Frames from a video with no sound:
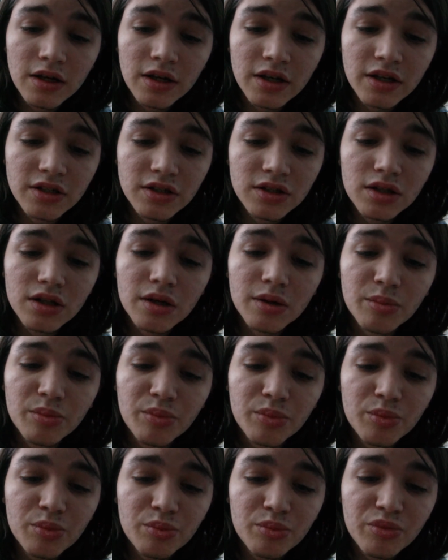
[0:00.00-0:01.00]
Is the
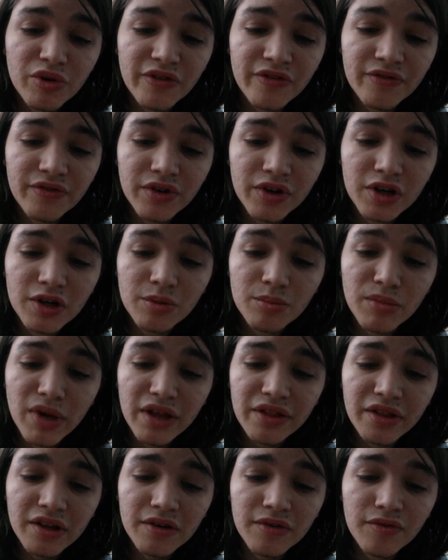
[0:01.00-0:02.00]
preferred
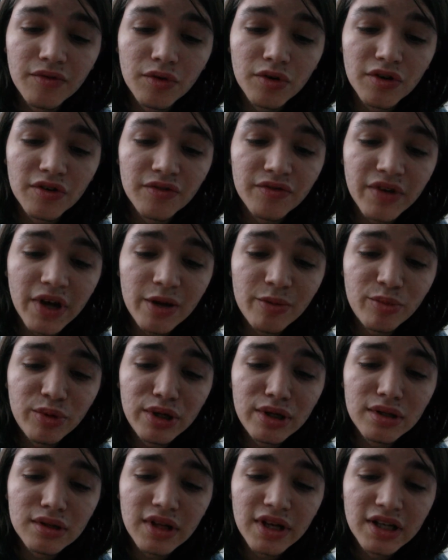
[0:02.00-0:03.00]
method for
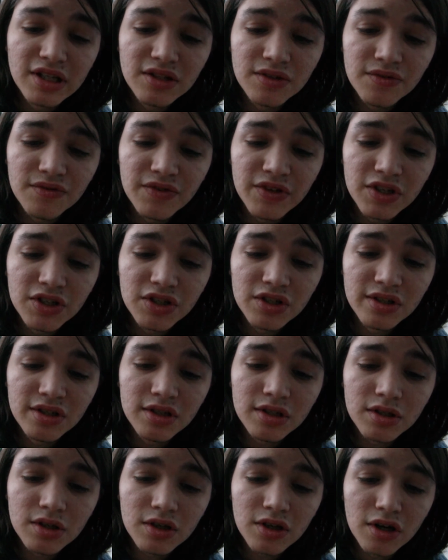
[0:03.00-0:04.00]
vaping less
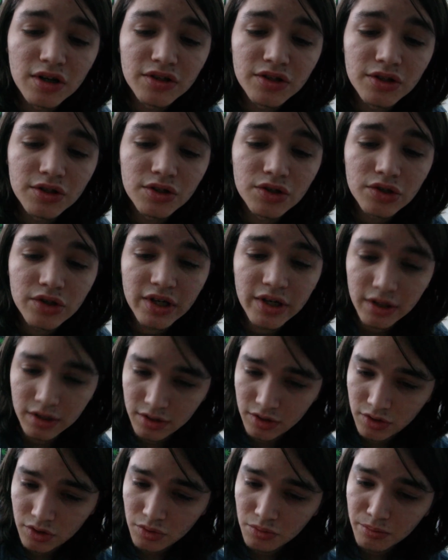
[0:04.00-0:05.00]
vicious
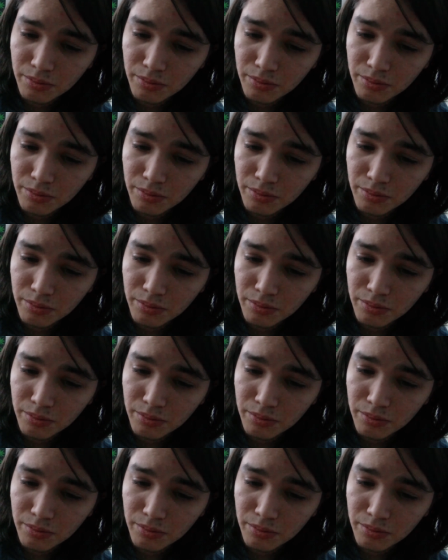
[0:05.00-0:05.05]
concentrates,